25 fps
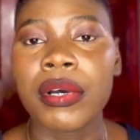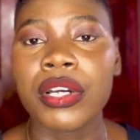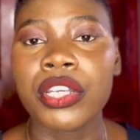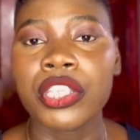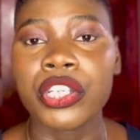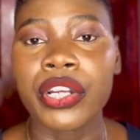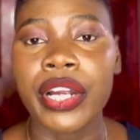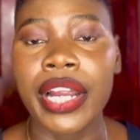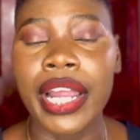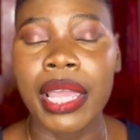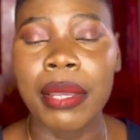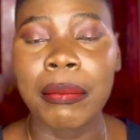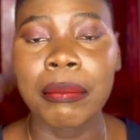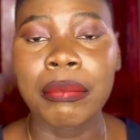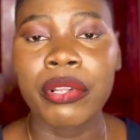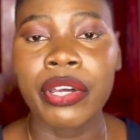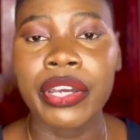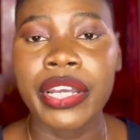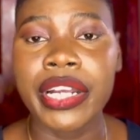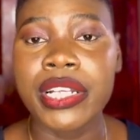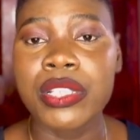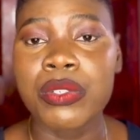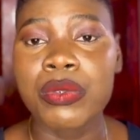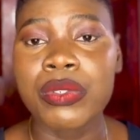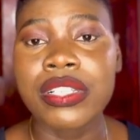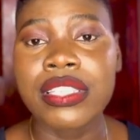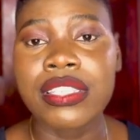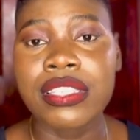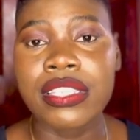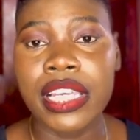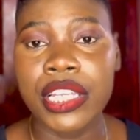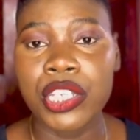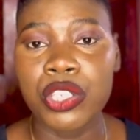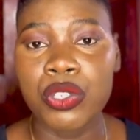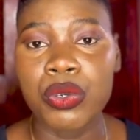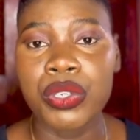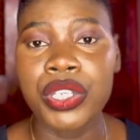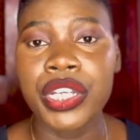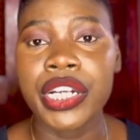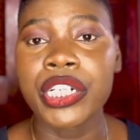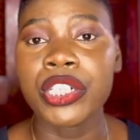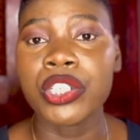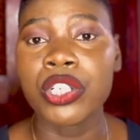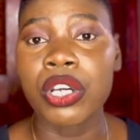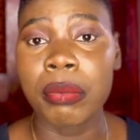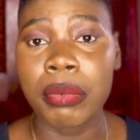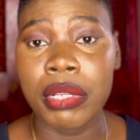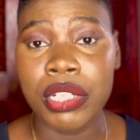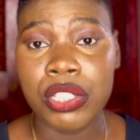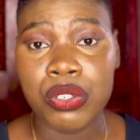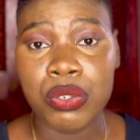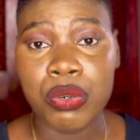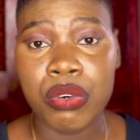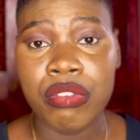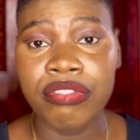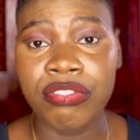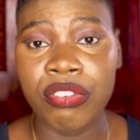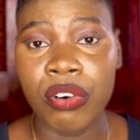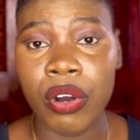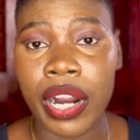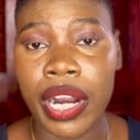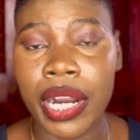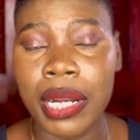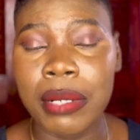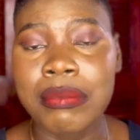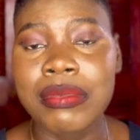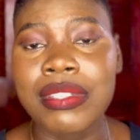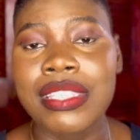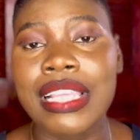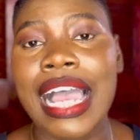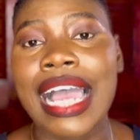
your employers will send you your W-2 forms,